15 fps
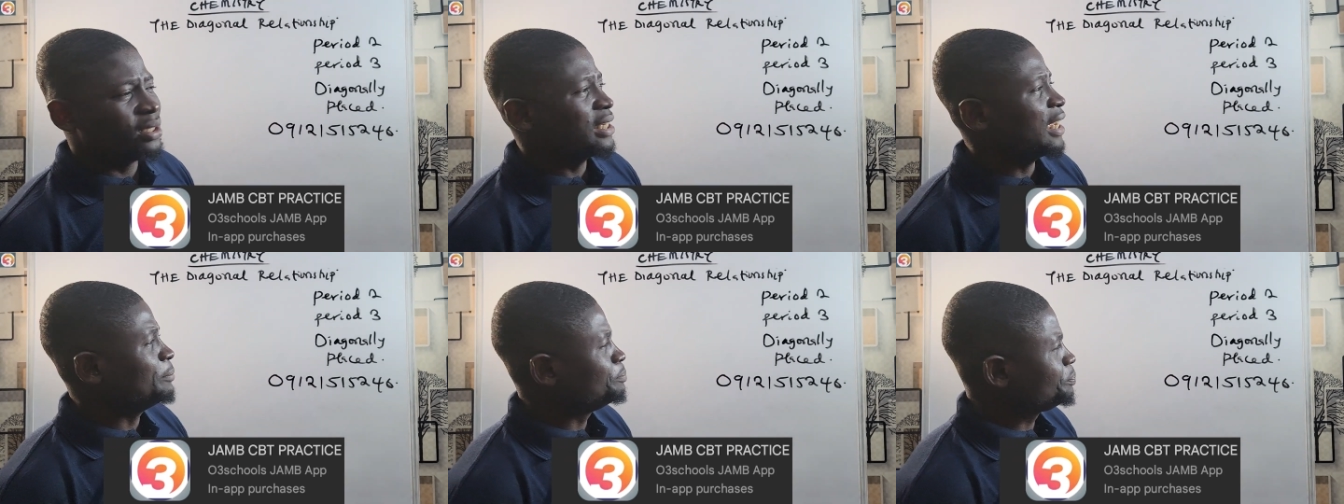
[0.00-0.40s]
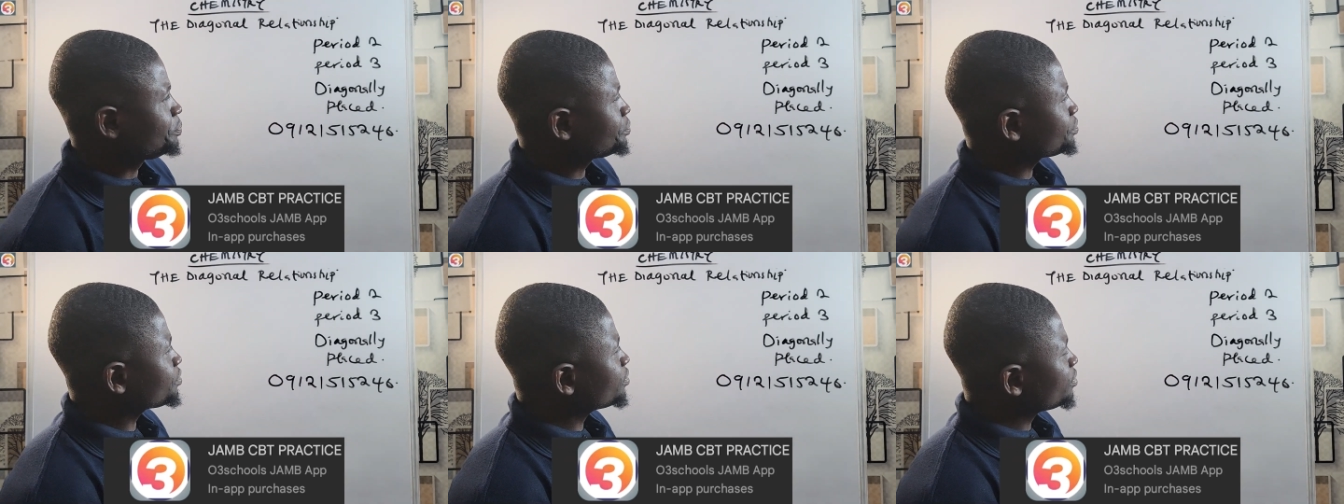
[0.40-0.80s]
We say
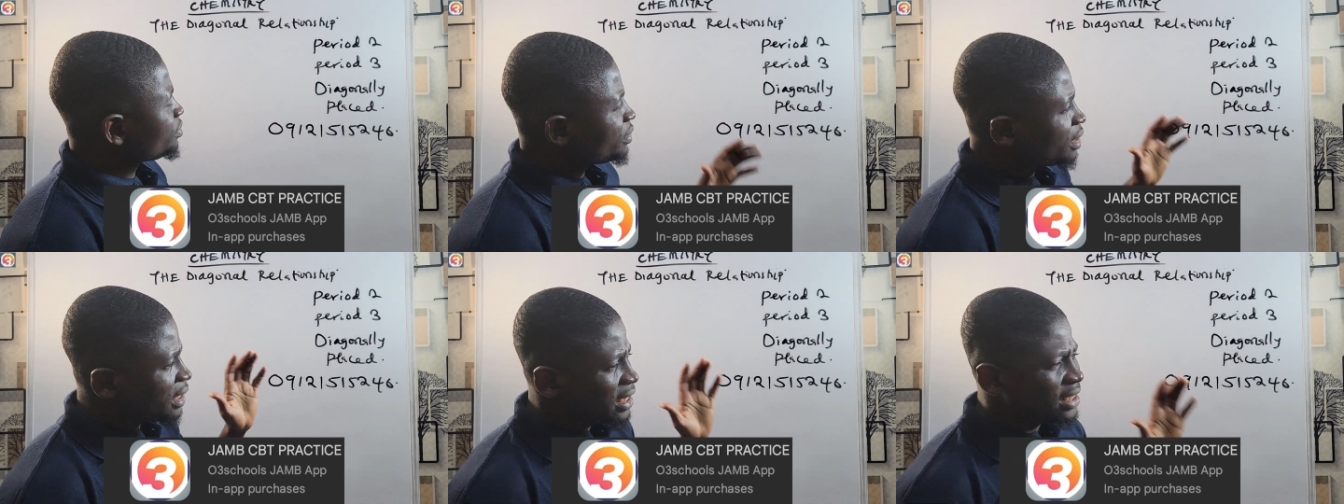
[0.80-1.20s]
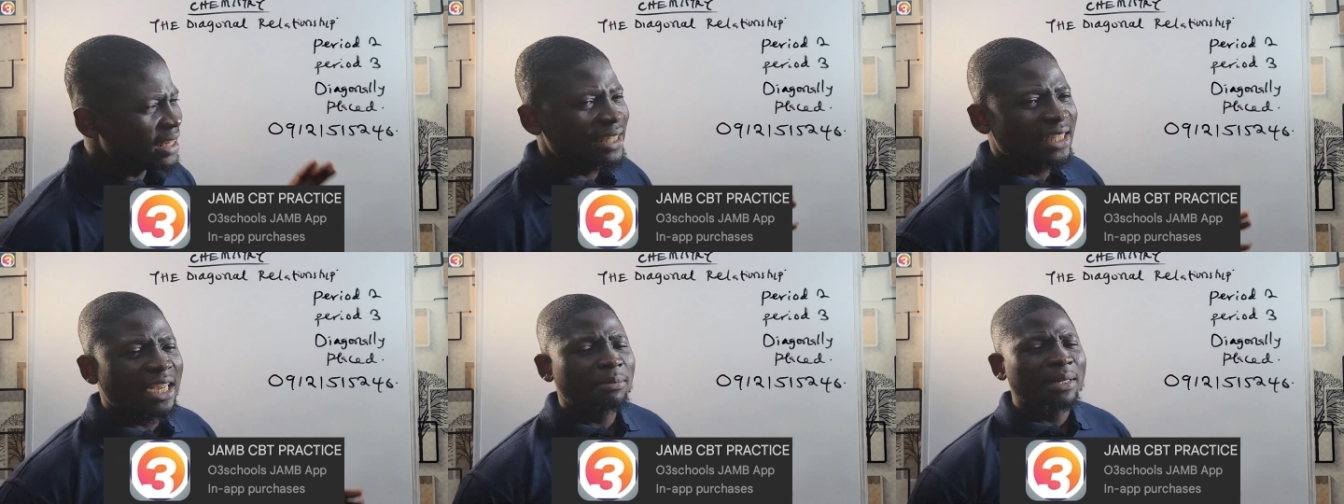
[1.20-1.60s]
it's
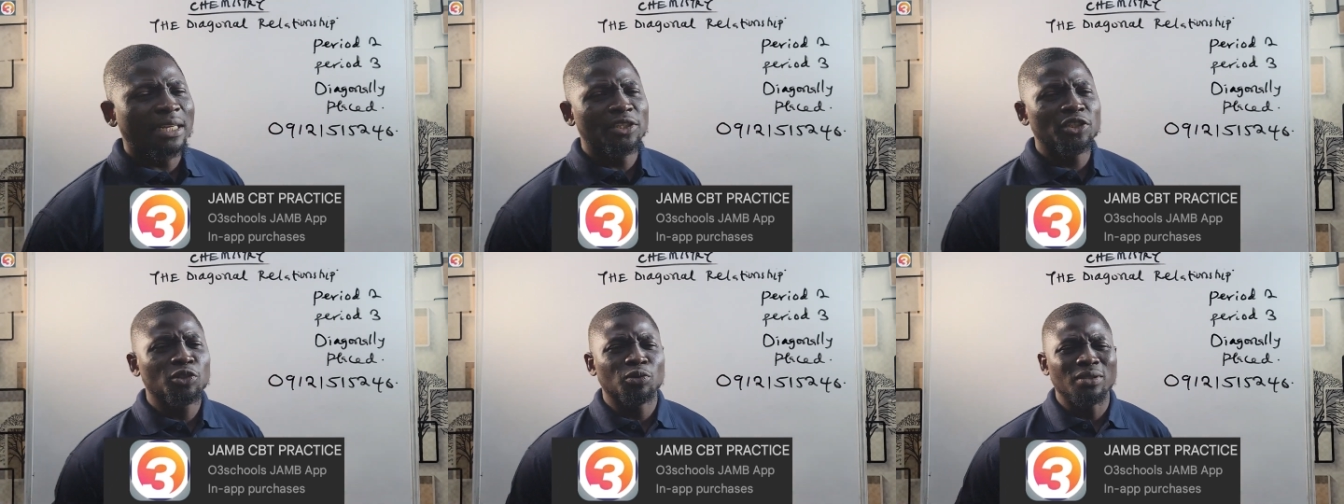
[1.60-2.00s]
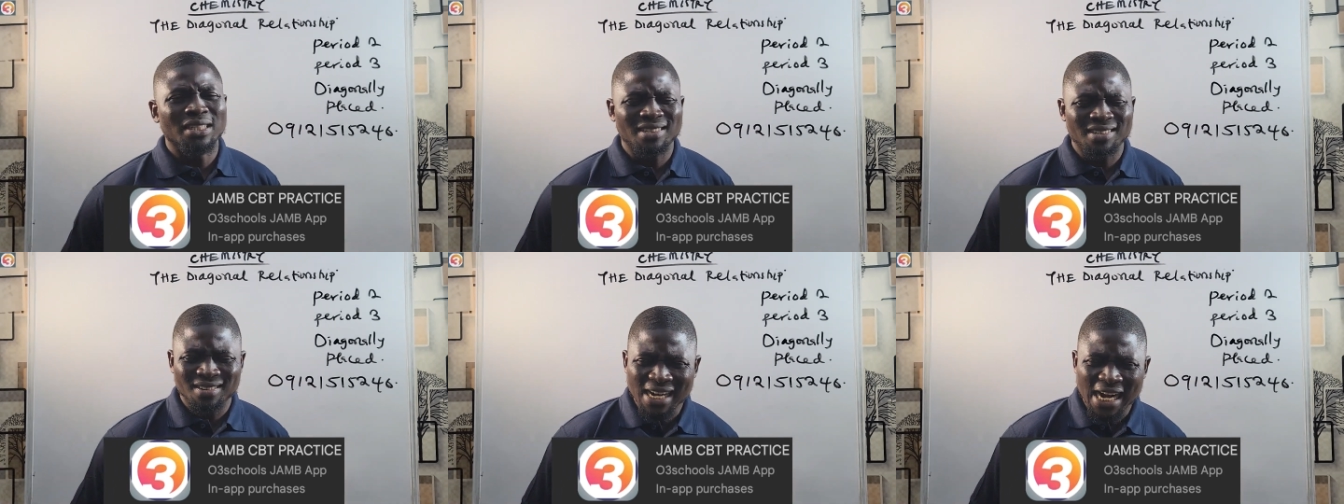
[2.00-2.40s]
a term that is to
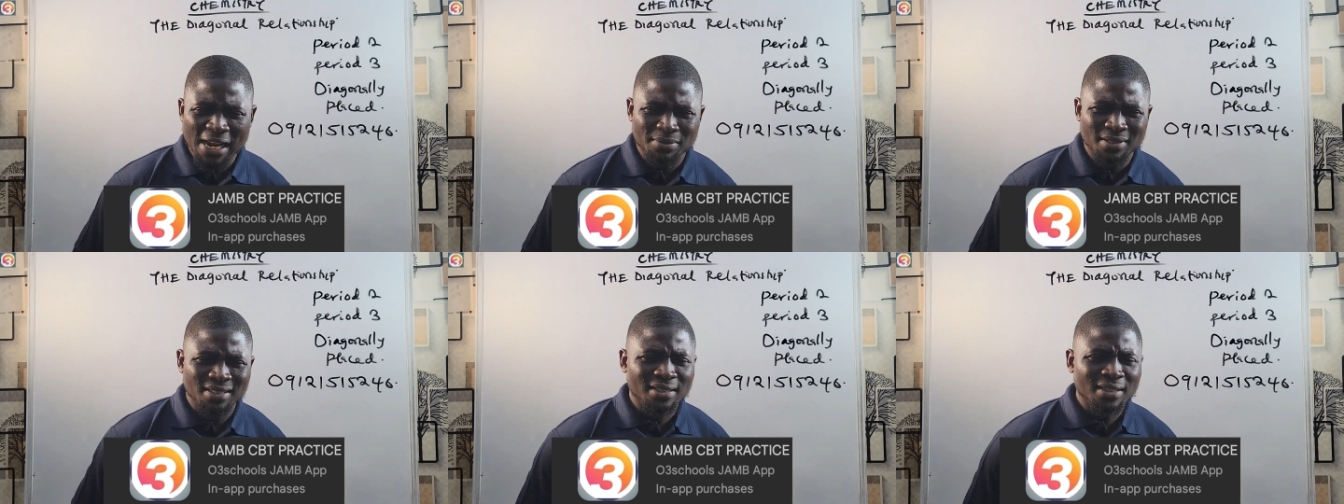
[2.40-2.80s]
describe